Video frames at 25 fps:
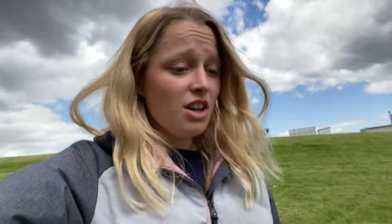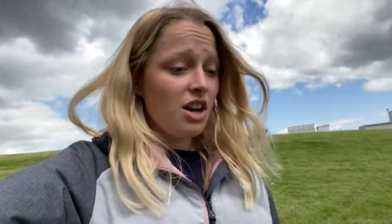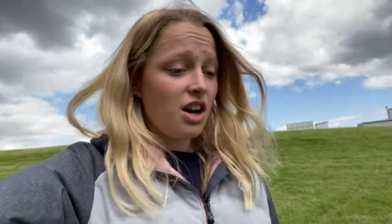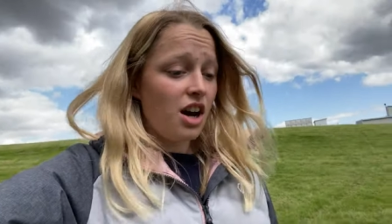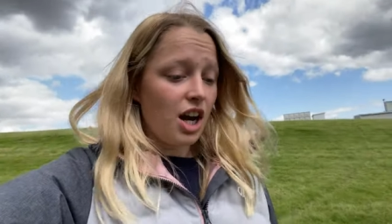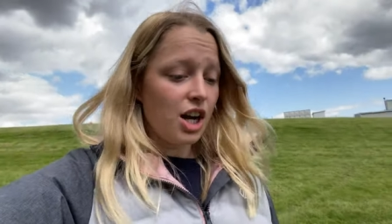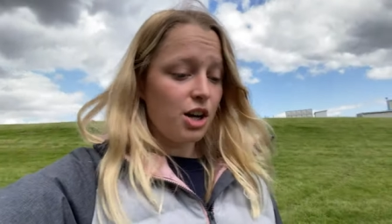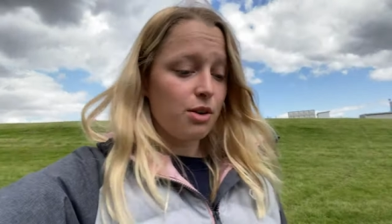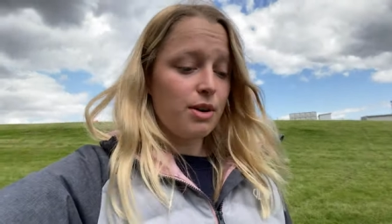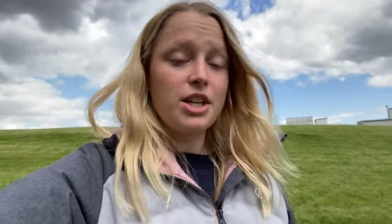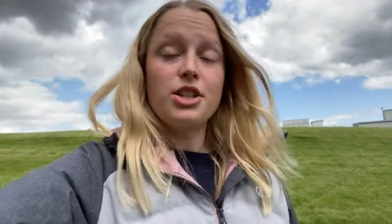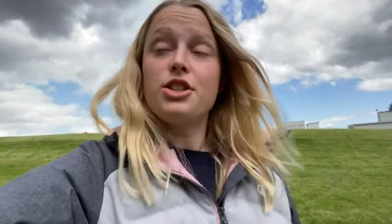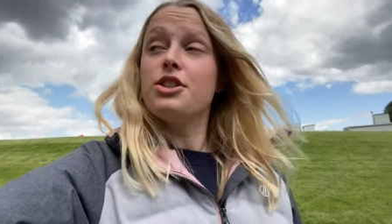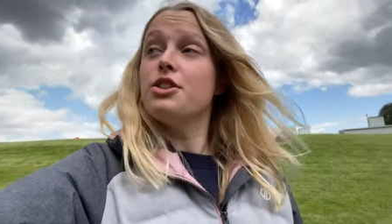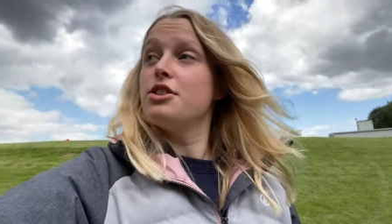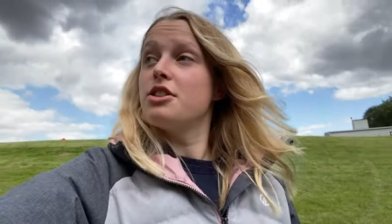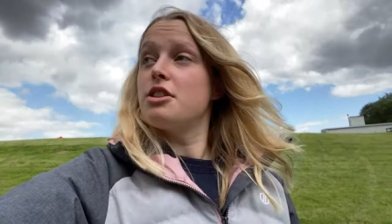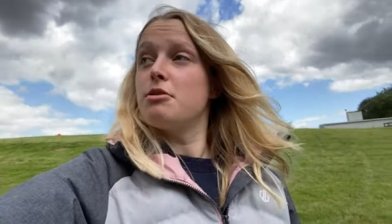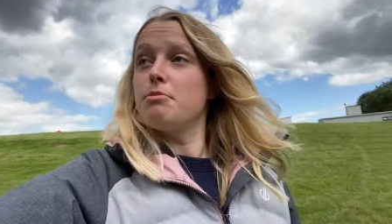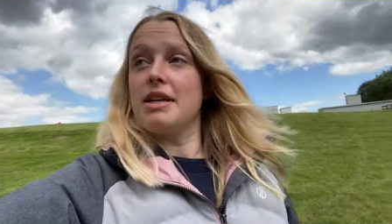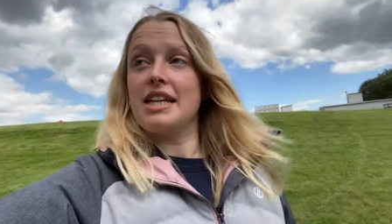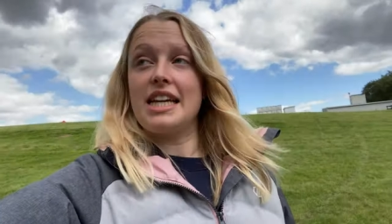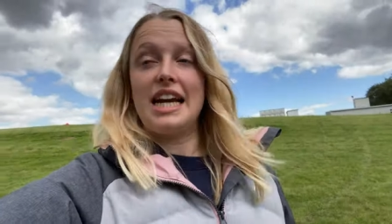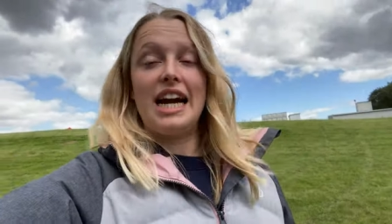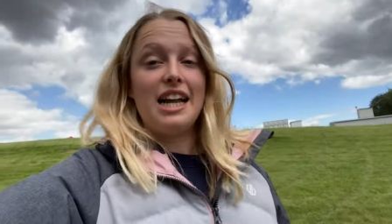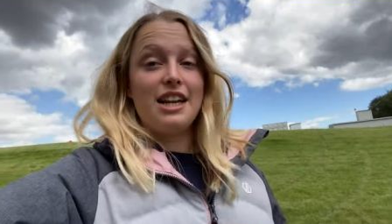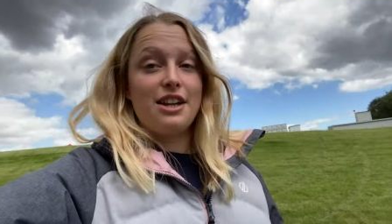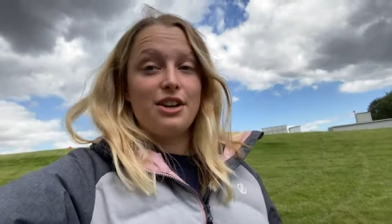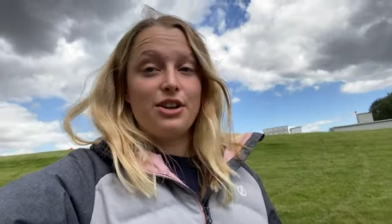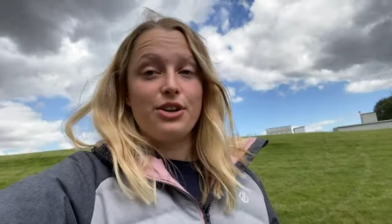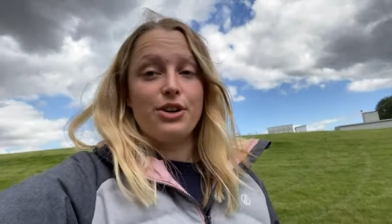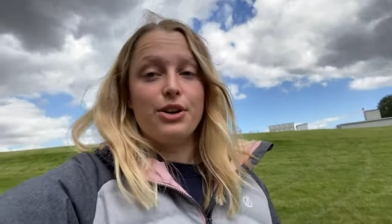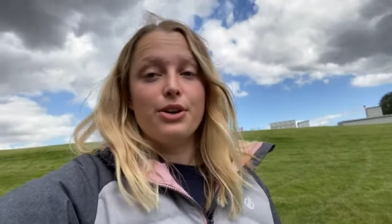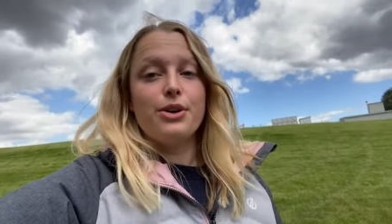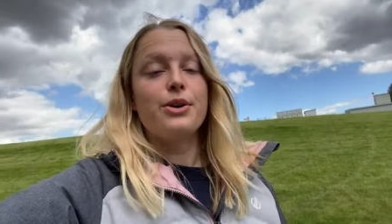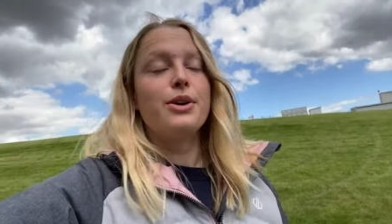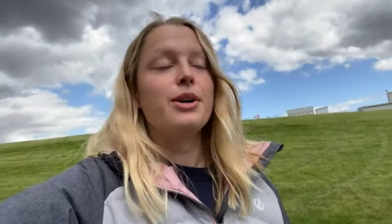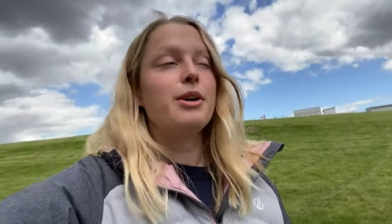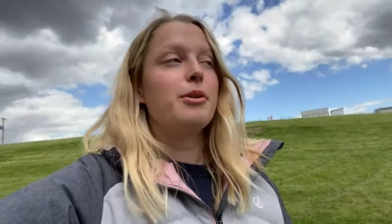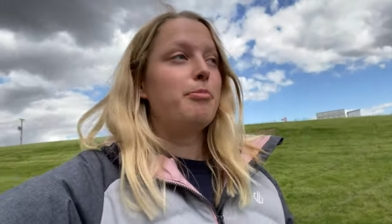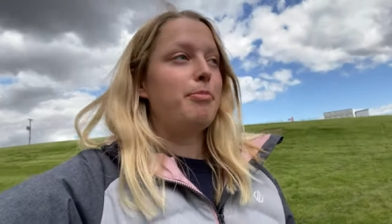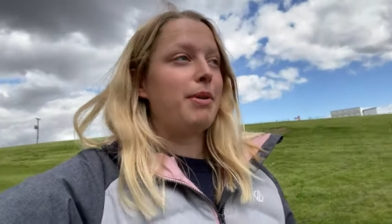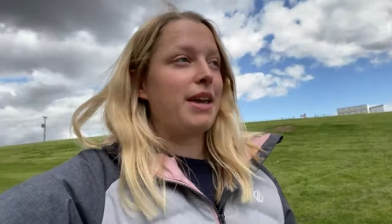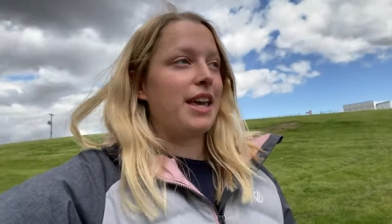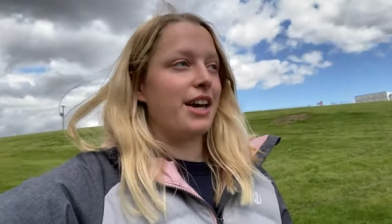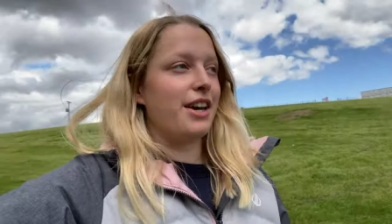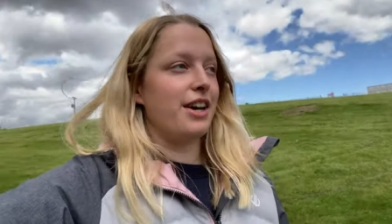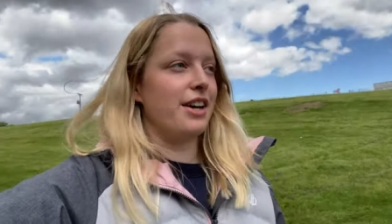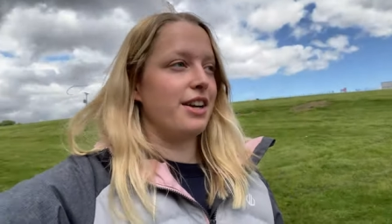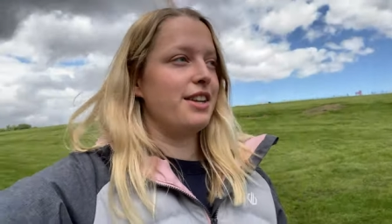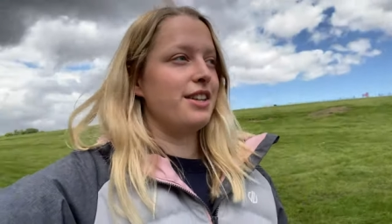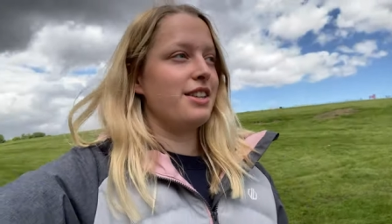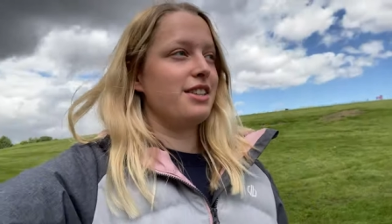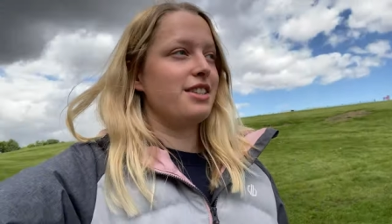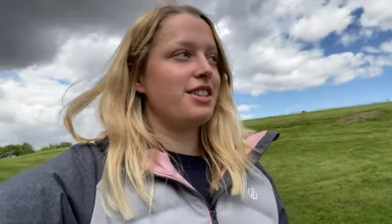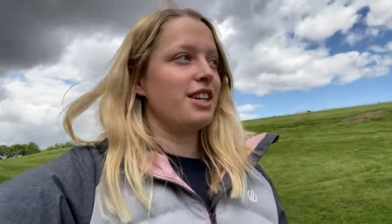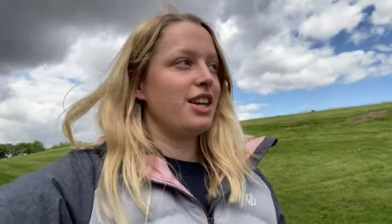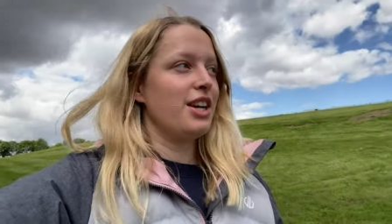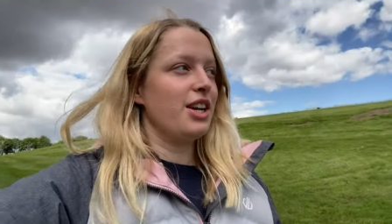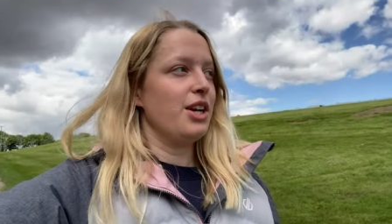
I always use the mechanical because